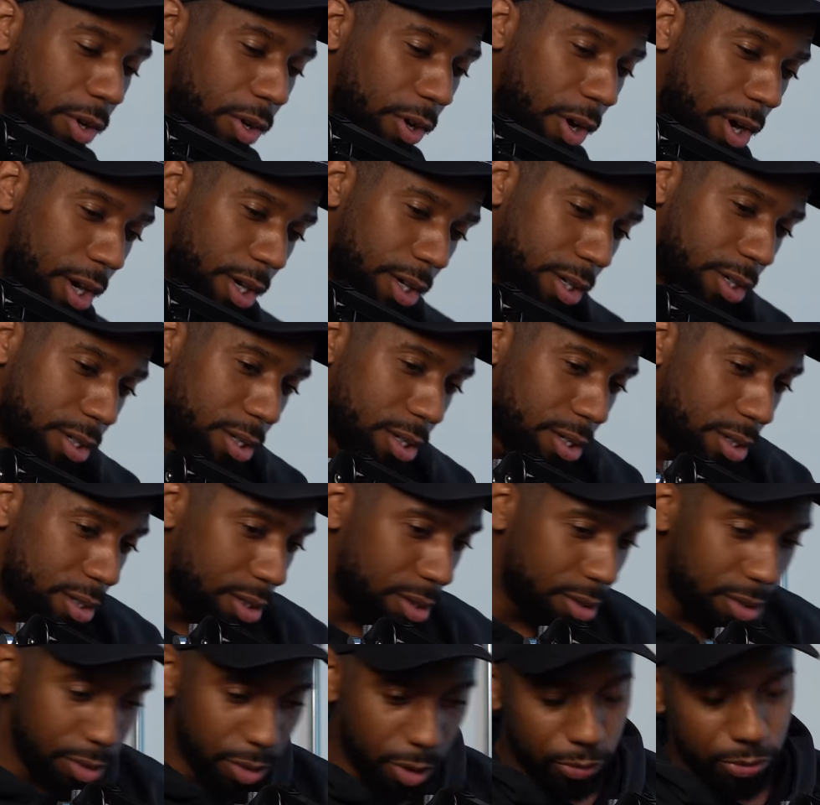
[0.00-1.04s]

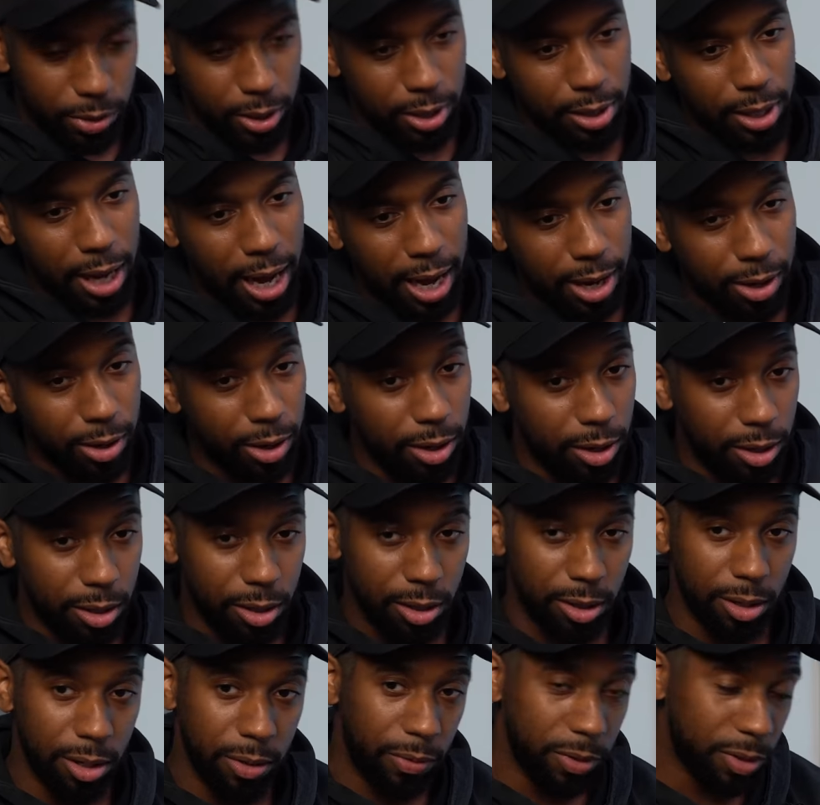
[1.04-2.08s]
regardless of the diet,
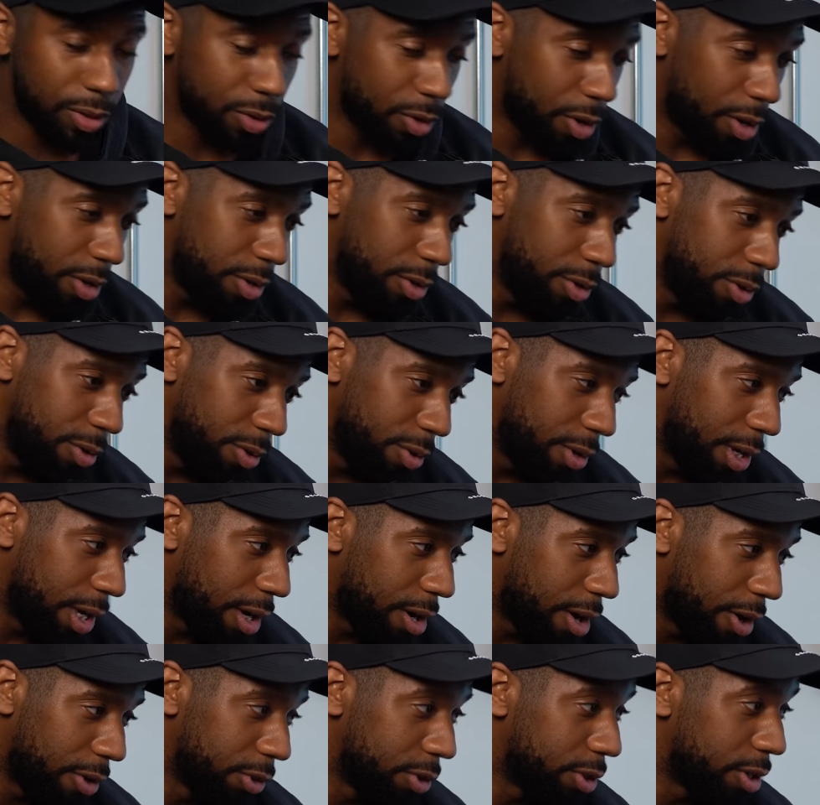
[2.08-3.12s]
if it's going to
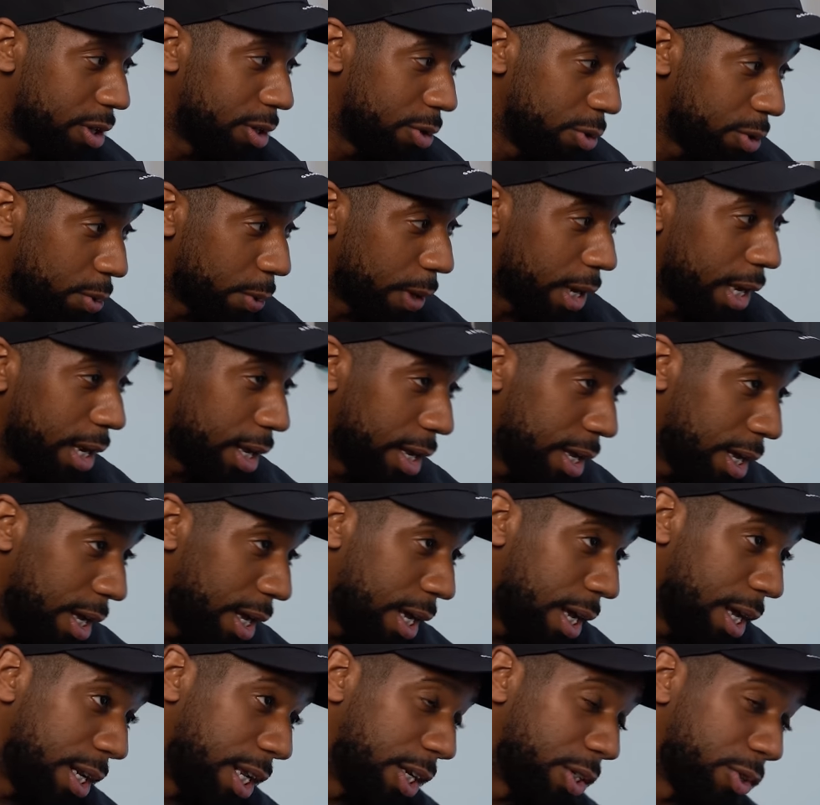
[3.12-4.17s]
encourage you to lose weight,
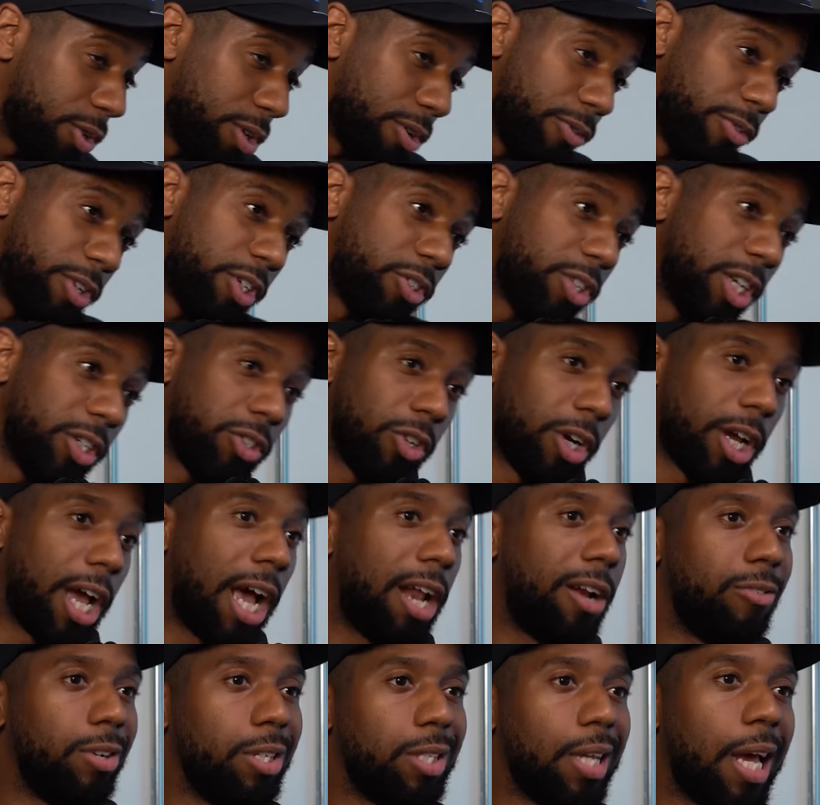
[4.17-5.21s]
it's going to restrict your
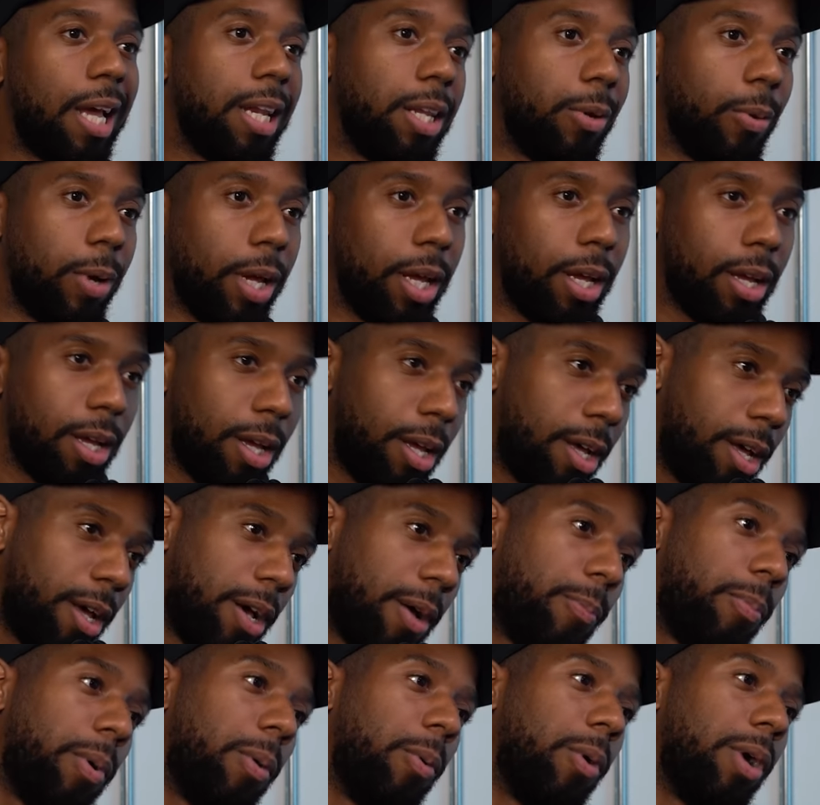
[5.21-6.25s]
calories anyway.
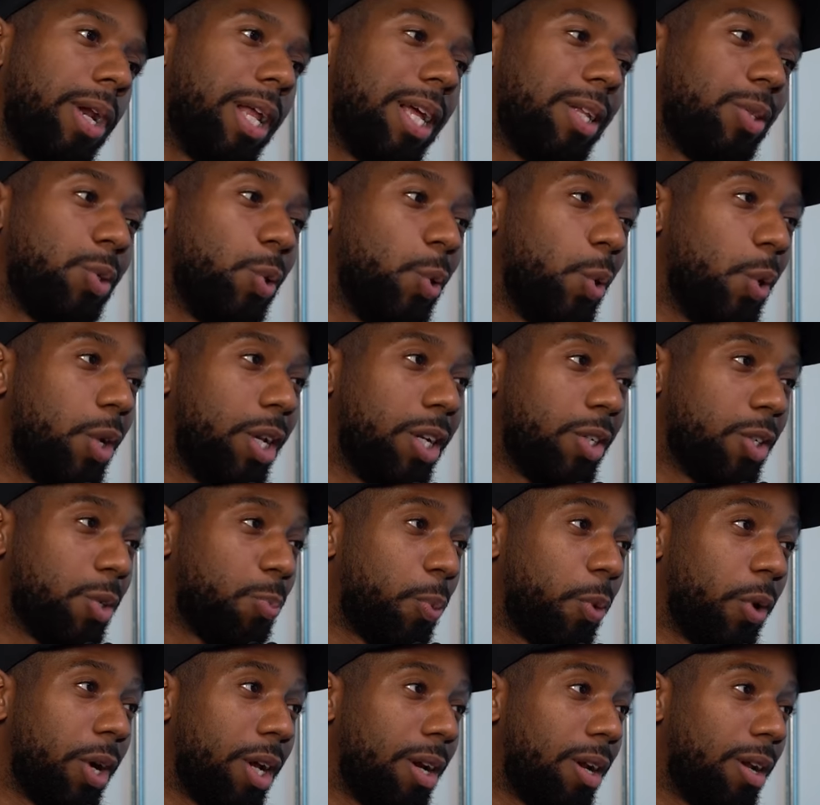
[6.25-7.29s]
But what they're doing is
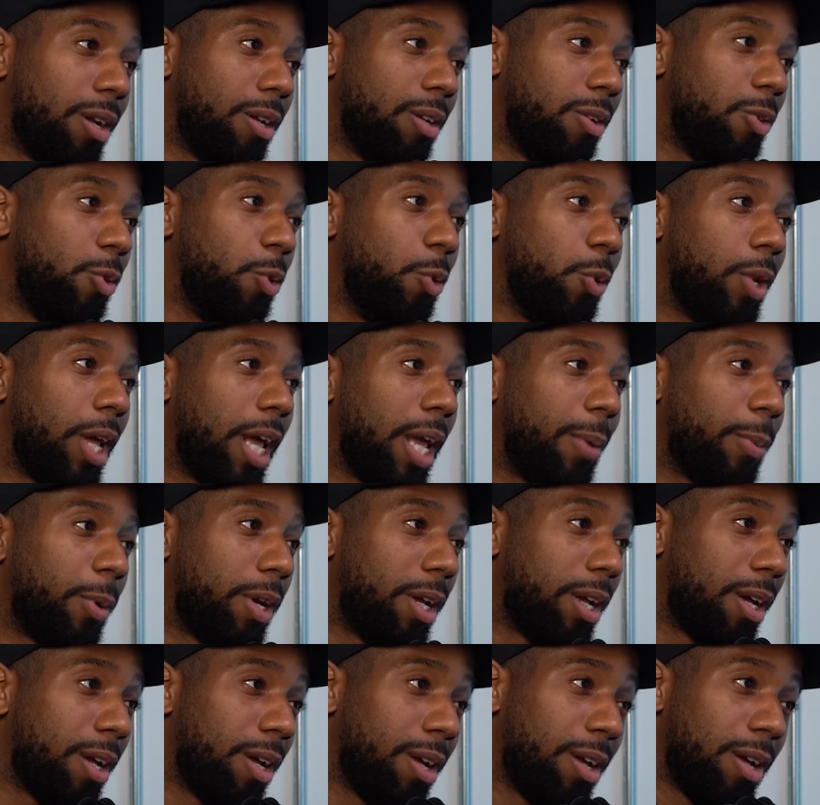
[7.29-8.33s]
just putting a new name
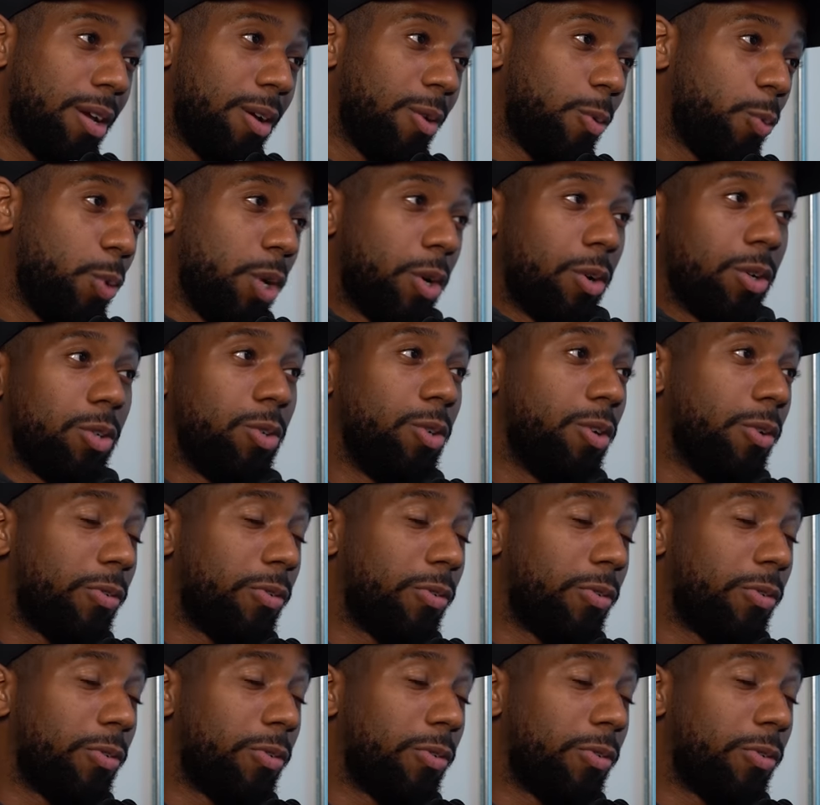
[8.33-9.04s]
on it. We could do